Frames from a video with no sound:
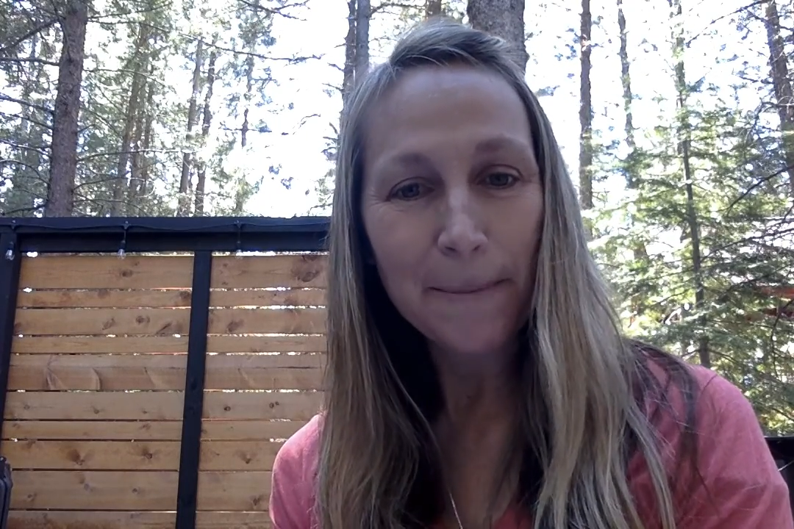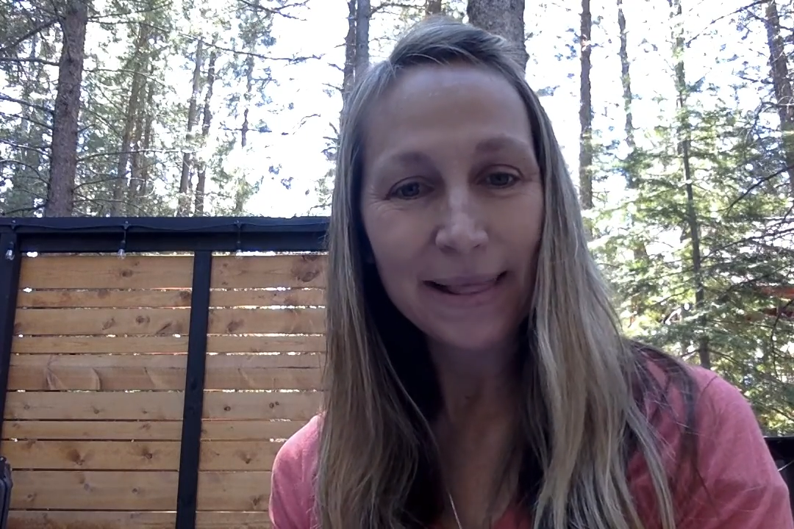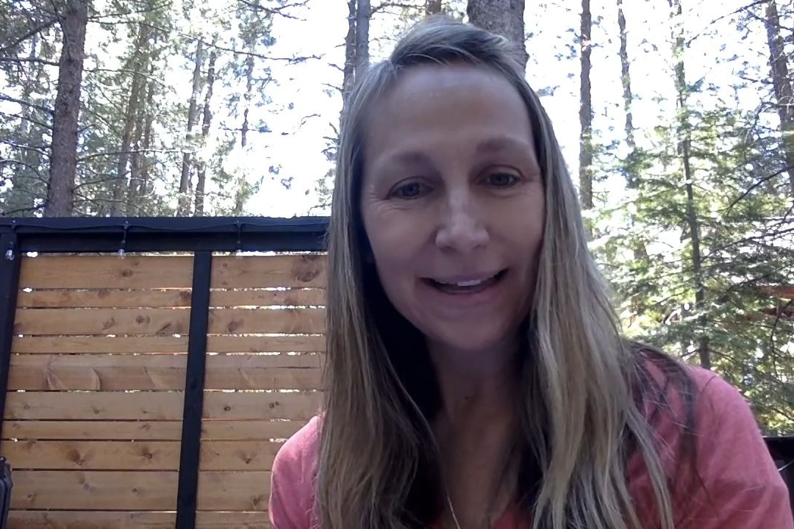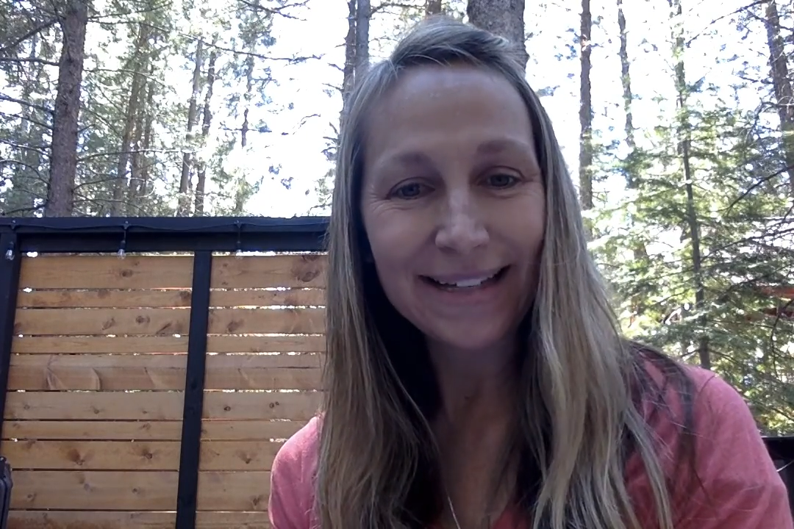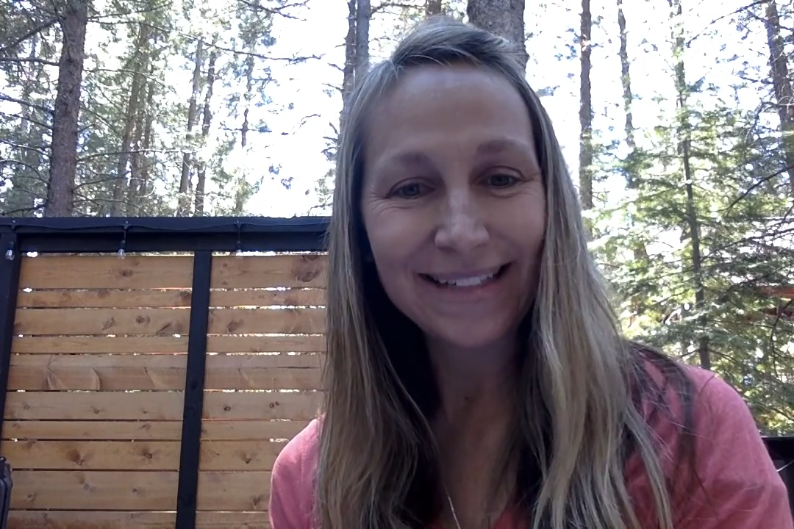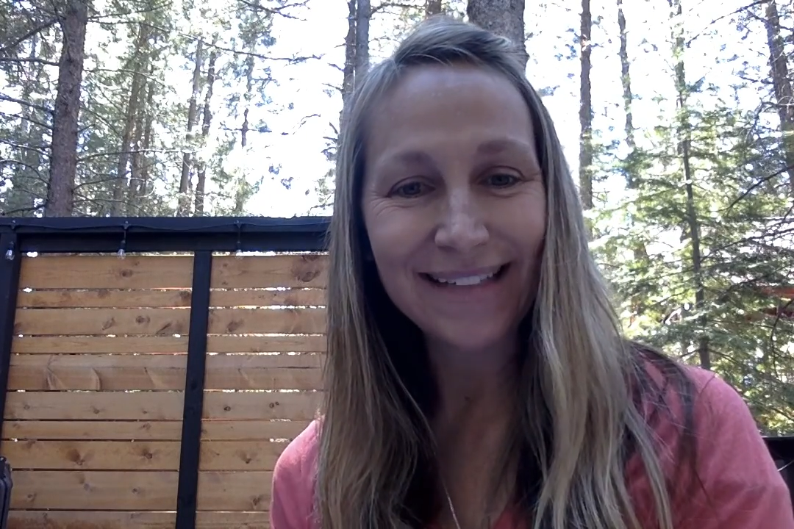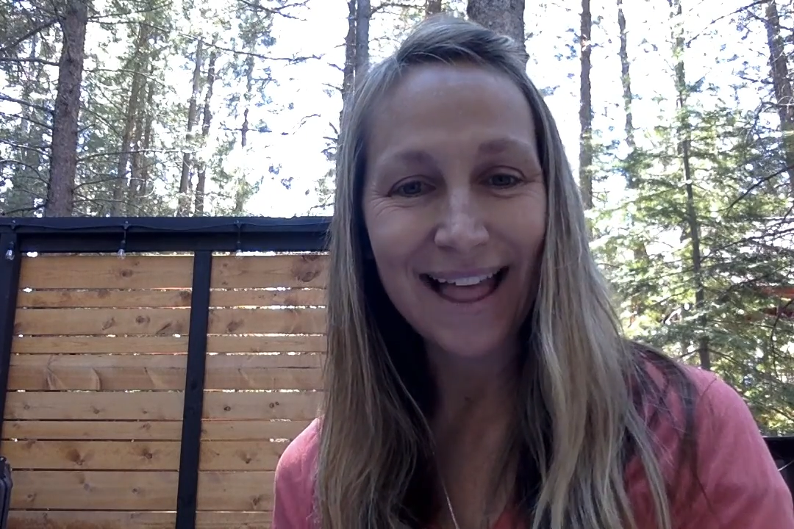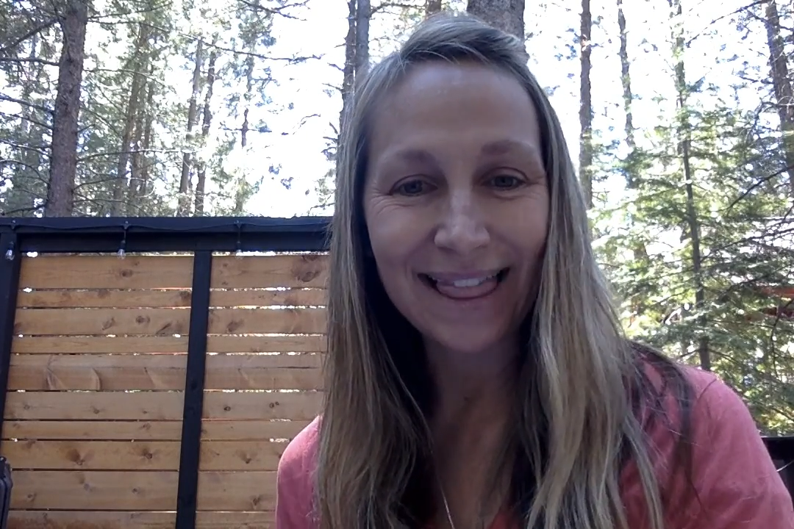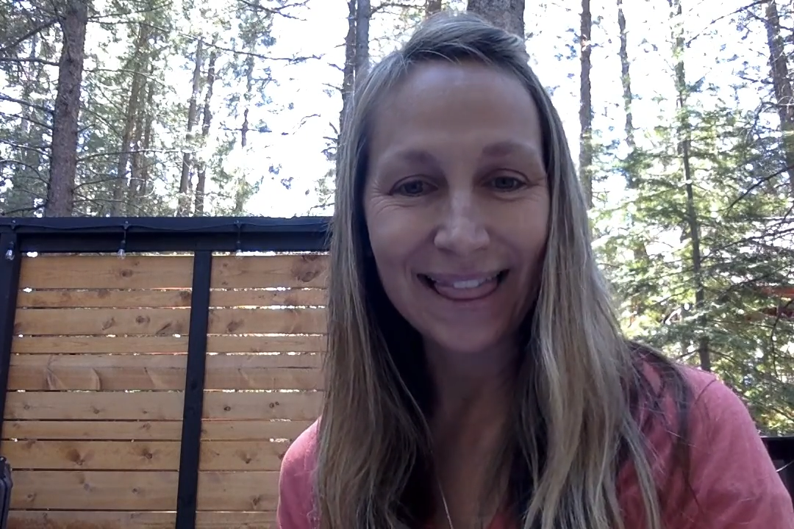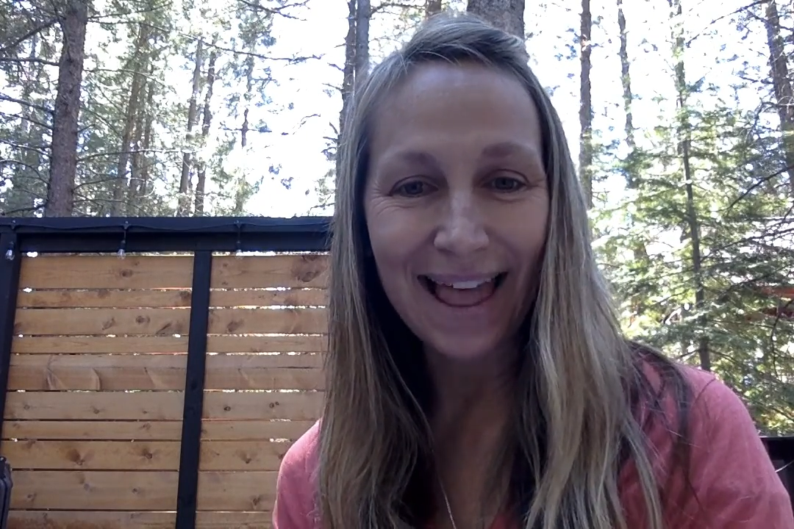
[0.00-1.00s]
please
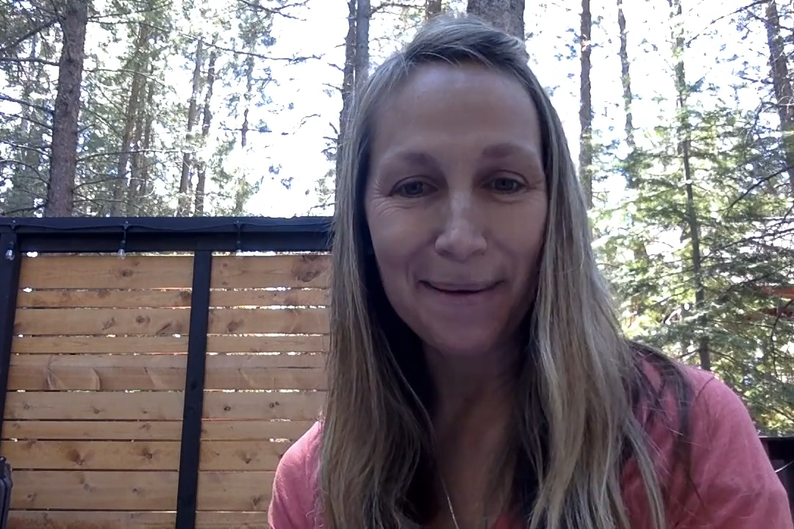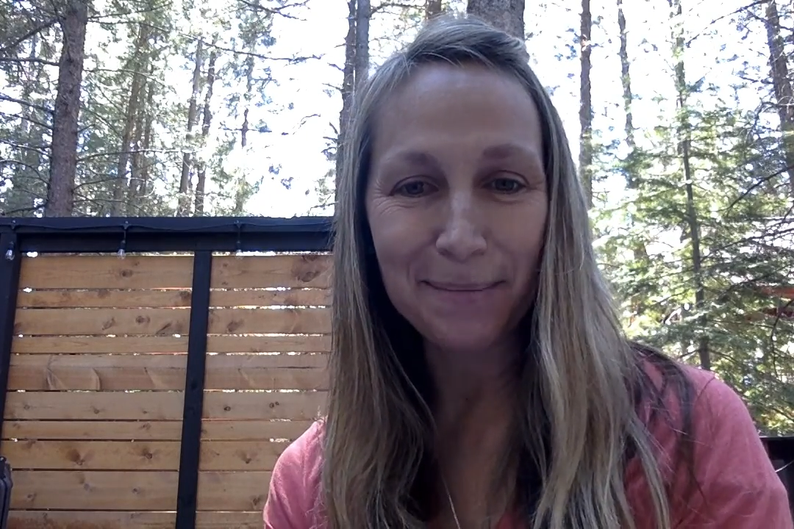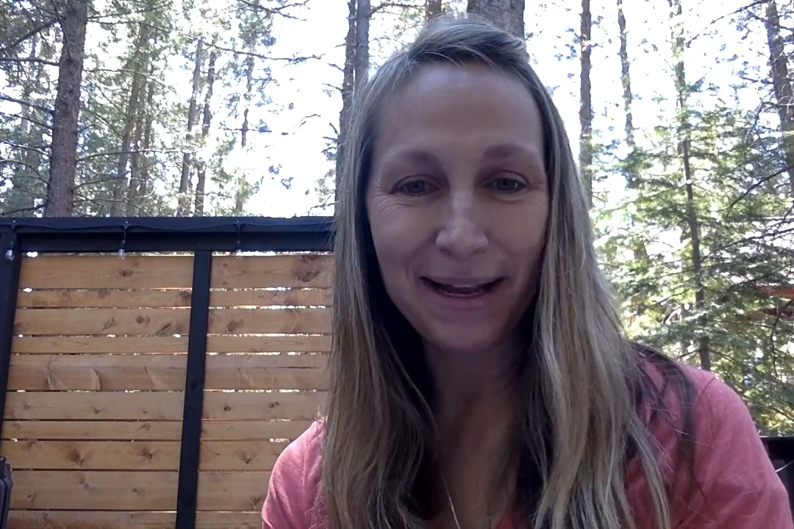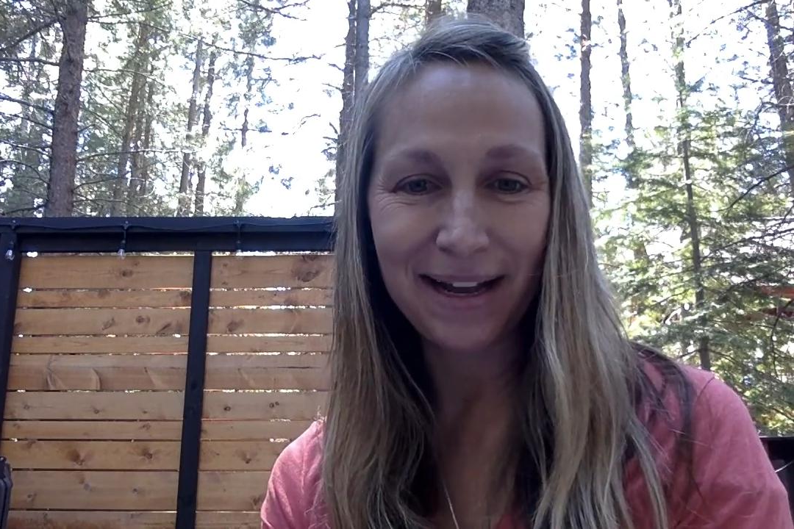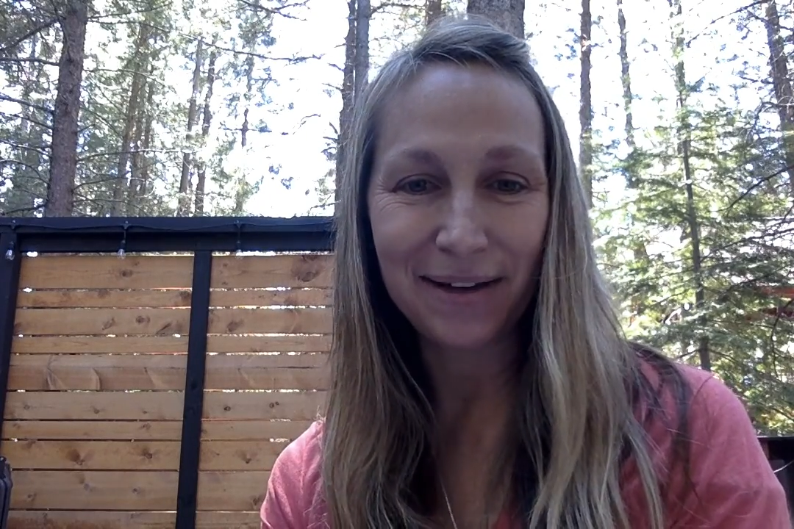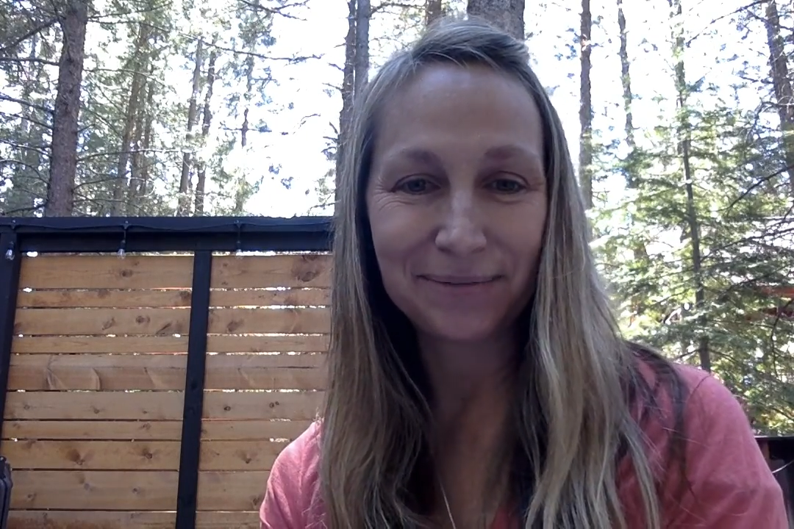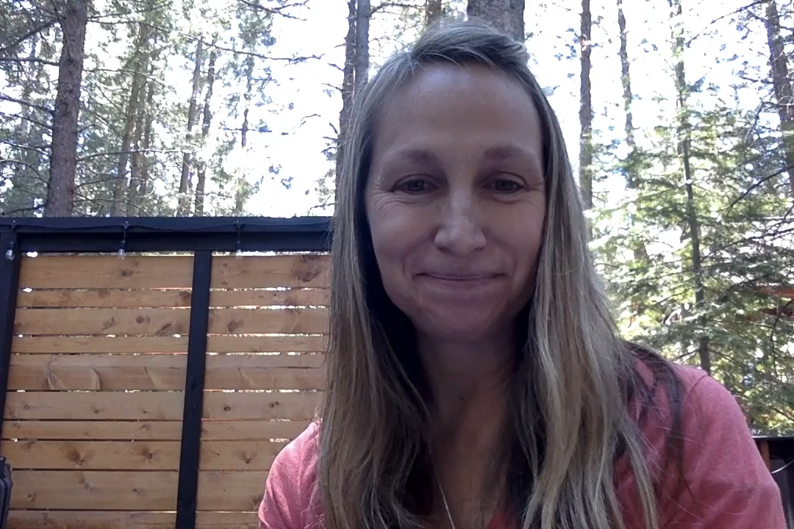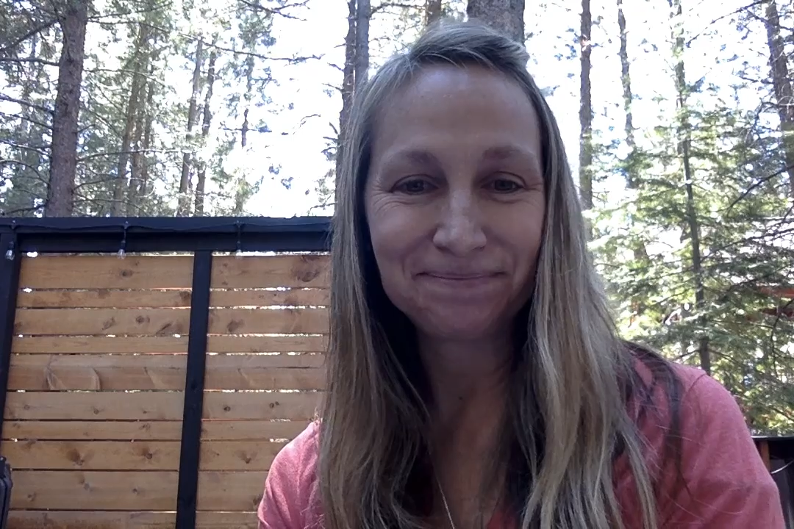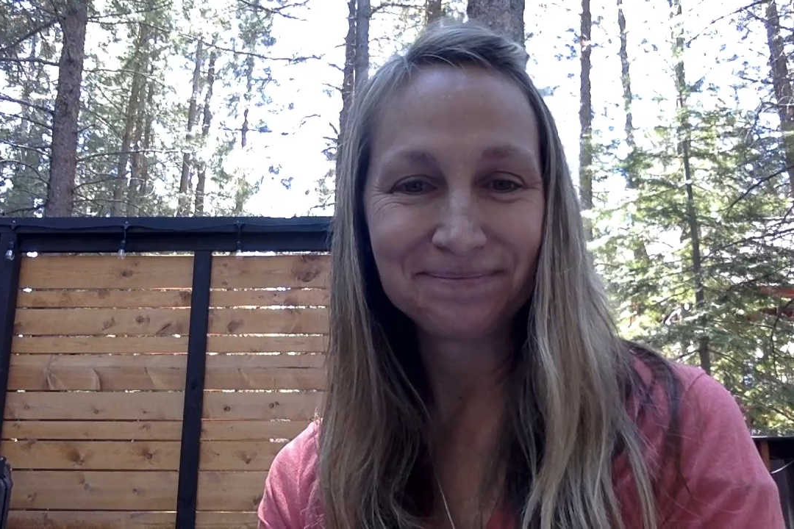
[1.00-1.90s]
let me know.